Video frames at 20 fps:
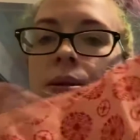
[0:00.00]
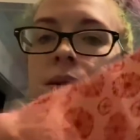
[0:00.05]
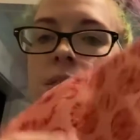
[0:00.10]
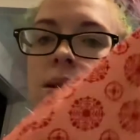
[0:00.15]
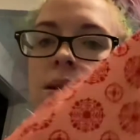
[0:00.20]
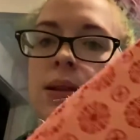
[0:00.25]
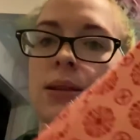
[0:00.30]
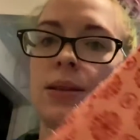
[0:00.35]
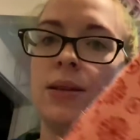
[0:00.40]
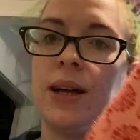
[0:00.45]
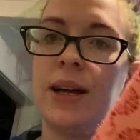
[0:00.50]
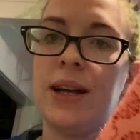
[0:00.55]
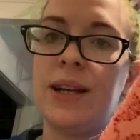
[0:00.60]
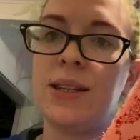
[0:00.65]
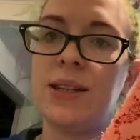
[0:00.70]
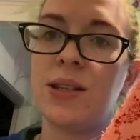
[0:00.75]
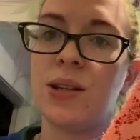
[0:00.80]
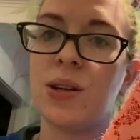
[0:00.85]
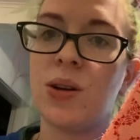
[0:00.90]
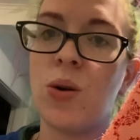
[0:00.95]

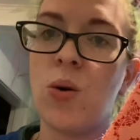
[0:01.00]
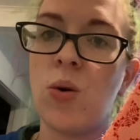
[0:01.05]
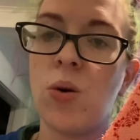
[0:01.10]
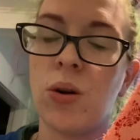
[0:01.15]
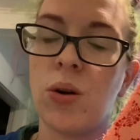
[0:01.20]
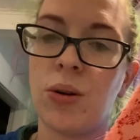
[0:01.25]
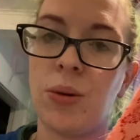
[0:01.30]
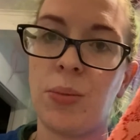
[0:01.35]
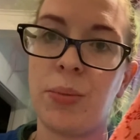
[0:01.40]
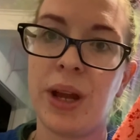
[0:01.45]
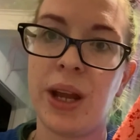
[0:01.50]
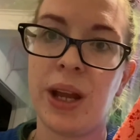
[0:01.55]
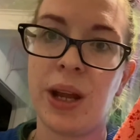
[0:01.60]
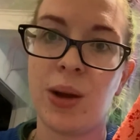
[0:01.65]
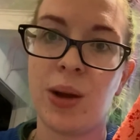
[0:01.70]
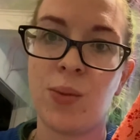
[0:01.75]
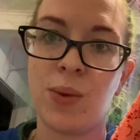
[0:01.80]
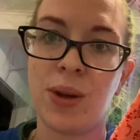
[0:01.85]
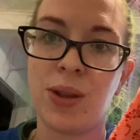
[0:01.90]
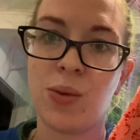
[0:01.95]
light coral pink
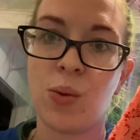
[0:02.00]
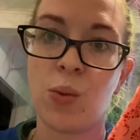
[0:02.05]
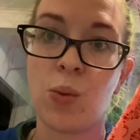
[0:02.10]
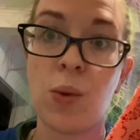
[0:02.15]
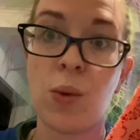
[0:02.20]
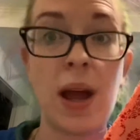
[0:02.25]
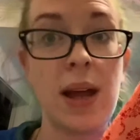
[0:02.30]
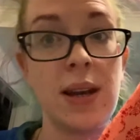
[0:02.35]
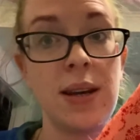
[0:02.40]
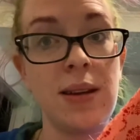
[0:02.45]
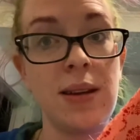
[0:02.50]
with red